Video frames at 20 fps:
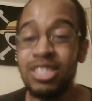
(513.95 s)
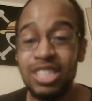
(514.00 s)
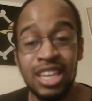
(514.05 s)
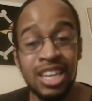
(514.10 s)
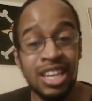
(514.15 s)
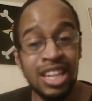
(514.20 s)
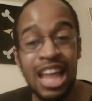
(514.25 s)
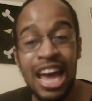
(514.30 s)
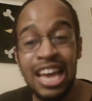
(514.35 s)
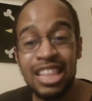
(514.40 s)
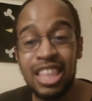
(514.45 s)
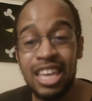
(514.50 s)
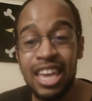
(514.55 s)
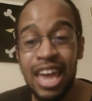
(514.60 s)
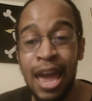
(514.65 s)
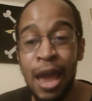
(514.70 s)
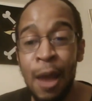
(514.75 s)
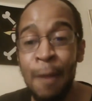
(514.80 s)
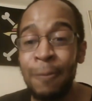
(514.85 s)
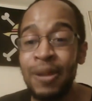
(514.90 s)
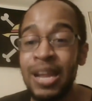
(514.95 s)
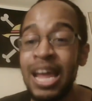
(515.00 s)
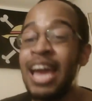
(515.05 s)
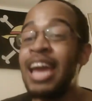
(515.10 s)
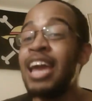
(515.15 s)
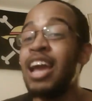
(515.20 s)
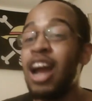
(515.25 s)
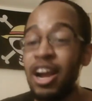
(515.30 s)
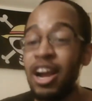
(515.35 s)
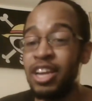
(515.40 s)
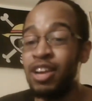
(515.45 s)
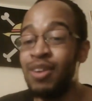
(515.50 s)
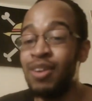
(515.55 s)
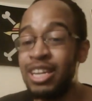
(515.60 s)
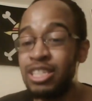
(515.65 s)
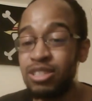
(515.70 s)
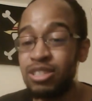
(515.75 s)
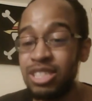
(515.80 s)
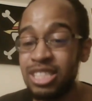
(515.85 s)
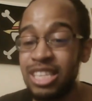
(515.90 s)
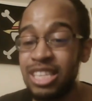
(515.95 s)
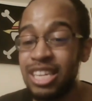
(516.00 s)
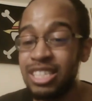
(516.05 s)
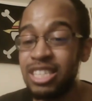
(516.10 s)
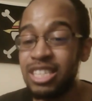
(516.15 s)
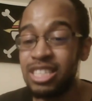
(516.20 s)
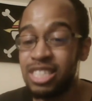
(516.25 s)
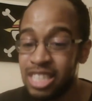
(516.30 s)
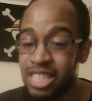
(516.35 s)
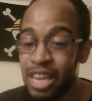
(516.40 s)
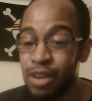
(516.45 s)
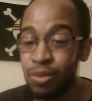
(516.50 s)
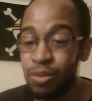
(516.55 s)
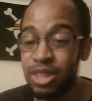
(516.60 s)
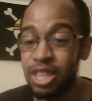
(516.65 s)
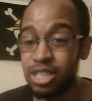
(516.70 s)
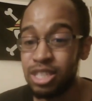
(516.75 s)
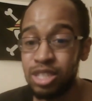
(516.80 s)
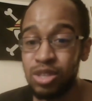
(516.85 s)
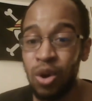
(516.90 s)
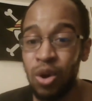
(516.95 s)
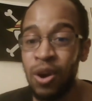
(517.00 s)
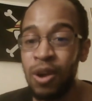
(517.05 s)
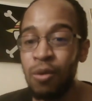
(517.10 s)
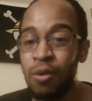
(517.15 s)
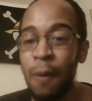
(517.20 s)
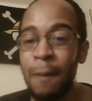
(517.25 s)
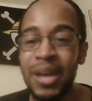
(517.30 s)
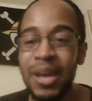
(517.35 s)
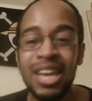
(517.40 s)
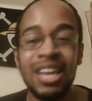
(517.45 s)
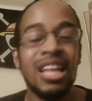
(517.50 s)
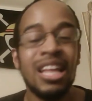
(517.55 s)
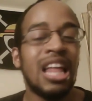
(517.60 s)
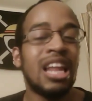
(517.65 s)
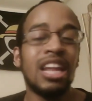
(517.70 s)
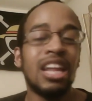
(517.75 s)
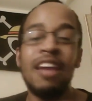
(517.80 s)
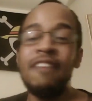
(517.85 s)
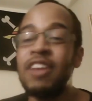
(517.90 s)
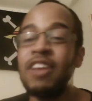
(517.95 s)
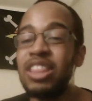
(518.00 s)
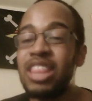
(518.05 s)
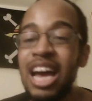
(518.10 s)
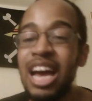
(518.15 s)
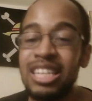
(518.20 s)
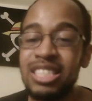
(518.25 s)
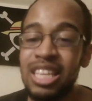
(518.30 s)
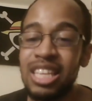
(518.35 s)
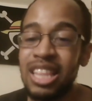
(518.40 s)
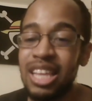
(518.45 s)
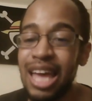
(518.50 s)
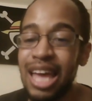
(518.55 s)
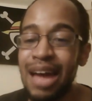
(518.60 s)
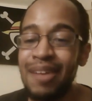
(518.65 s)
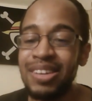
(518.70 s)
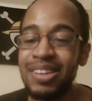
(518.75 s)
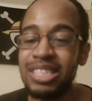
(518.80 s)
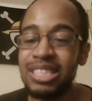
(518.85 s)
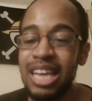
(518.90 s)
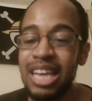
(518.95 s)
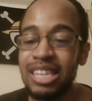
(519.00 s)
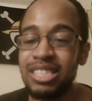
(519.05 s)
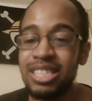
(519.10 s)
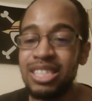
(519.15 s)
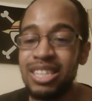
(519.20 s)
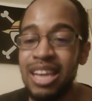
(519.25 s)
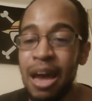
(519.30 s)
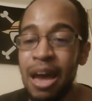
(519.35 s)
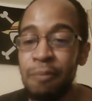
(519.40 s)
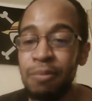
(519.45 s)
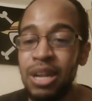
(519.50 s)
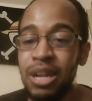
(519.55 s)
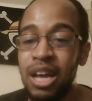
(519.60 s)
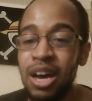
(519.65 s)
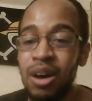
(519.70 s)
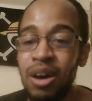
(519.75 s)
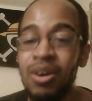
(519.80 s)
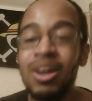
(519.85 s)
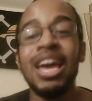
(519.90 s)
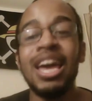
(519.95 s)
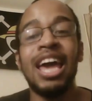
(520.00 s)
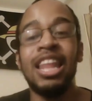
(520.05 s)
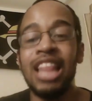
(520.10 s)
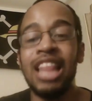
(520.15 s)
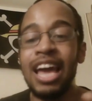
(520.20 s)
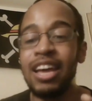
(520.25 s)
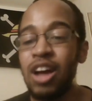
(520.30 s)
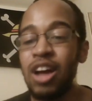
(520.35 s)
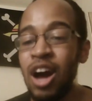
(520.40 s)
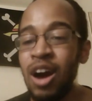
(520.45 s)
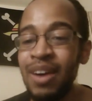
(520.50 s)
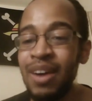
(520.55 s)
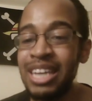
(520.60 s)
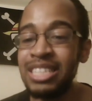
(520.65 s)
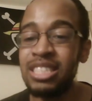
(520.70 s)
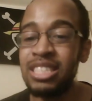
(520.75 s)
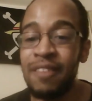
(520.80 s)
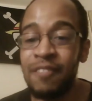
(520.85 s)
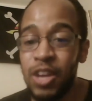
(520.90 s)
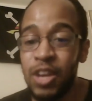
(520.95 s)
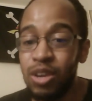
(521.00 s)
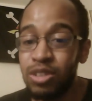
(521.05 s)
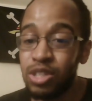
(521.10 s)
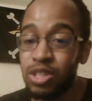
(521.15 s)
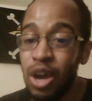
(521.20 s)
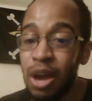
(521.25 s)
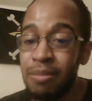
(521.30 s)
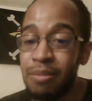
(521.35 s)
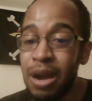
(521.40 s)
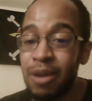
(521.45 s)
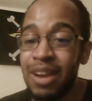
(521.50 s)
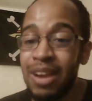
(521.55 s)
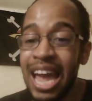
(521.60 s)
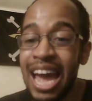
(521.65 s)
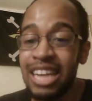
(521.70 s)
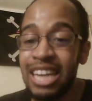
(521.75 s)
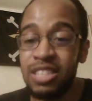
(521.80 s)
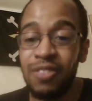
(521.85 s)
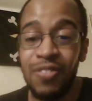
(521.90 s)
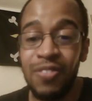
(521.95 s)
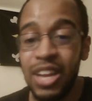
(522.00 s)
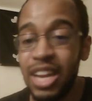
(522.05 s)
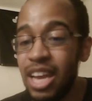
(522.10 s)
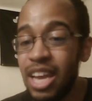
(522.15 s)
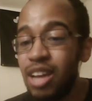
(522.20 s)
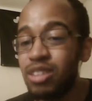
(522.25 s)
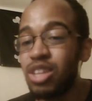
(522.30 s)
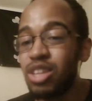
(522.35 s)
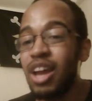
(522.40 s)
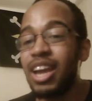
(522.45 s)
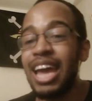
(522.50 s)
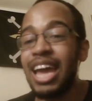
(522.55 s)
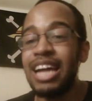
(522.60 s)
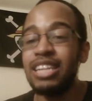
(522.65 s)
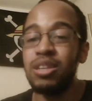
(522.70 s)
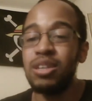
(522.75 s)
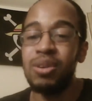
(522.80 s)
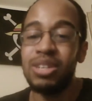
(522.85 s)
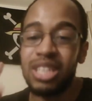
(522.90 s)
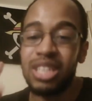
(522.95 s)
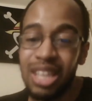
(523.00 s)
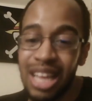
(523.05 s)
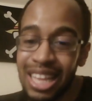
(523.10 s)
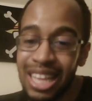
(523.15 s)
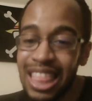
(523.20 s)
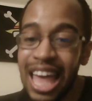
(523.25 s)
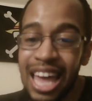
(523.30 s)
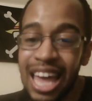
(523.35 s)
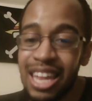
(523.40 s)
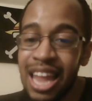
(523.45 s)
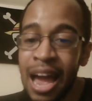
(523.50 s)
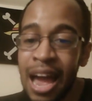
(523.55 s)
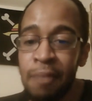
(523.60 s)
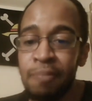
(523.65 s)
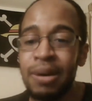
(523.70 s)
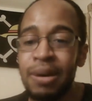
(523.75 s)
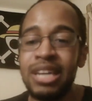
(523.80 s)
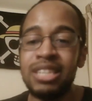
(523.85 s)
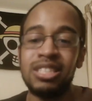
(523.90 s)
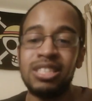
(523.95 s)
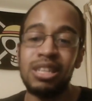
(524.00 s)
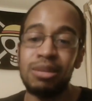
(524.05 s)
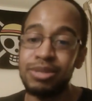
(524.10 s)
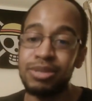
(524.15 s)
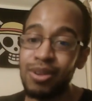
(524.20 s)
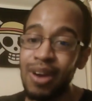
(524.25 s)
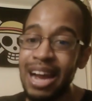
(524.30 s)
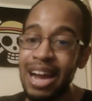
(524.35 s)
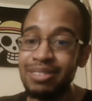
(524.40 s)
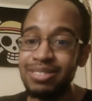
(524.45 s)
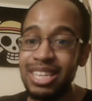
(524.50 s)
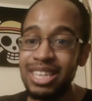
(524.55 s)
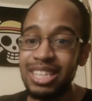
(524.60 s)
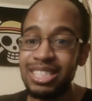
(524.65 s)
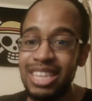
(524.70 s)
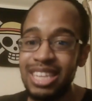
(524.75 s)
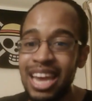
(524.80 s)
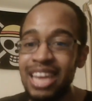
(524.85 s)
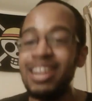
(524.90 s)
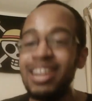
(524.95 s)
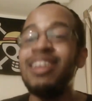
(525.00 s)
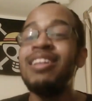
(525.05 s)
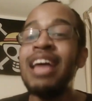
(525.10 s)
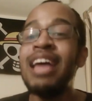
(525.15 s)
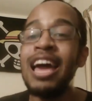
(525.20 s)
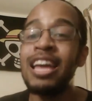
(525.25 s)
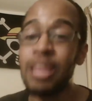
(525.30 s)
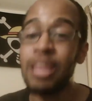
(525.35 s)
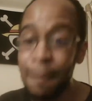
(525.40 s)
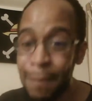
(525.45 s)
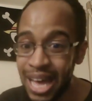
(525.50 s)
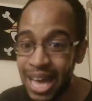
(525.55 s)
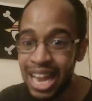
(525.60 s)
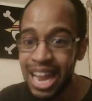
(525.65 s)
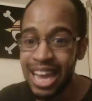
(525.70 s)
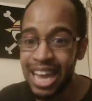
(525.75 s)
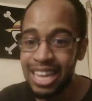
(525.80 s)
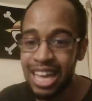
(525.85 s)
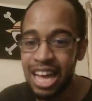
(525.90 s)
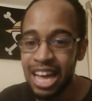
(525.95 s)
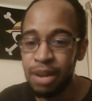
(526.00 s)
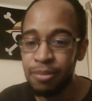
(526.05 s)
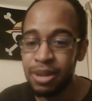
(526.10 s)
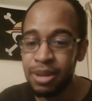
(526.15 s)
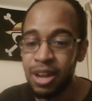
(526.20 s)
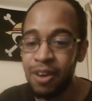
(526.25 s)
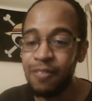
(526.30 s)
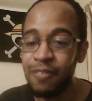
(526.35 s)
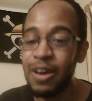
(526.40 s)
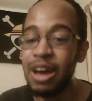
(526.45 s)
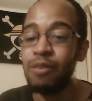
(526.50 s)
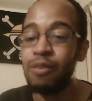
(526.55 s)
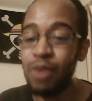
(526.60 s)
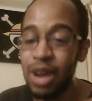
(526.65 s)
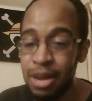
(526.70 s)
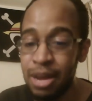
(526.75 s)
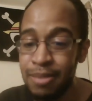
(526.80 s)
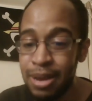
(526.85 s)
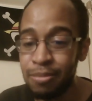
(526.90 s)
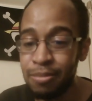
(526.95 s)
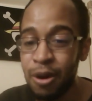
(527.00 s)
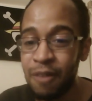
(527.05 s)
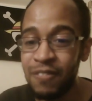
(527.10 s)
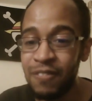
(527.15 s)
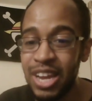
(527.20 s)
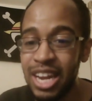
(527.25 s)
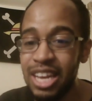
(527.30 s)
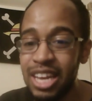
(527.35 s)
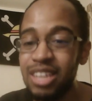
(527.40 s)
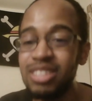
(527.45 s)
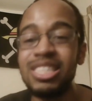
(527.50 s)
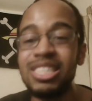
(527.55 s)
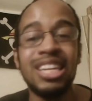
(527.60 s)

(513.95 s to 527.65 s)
Do you like the gameplay? Are you interested to see what the story will be? Leave your thoughts in the comment section down below. And like always, if you enjoy my reaction videos, all you got to do is click that like button, subscribe to the channel, hit the bell icon to be notified when I make more videos.